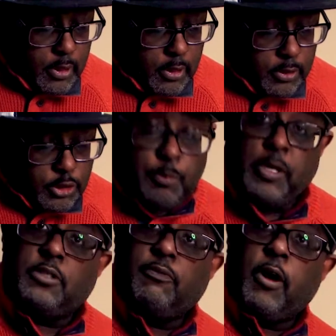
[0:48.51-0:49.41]

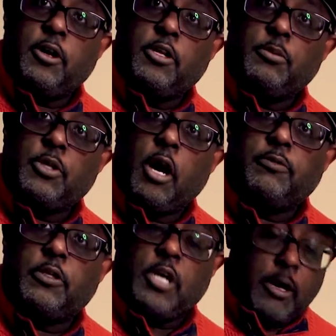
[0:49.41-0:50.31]
speaks volumes off
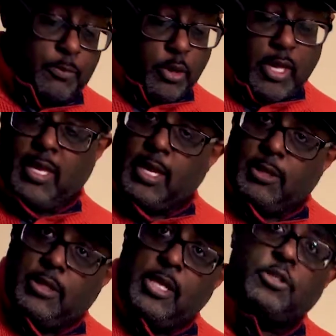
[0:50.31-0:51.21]
the top. You can
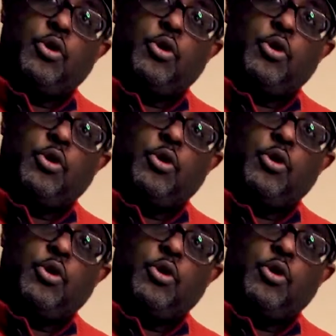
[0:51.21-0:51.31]
get this or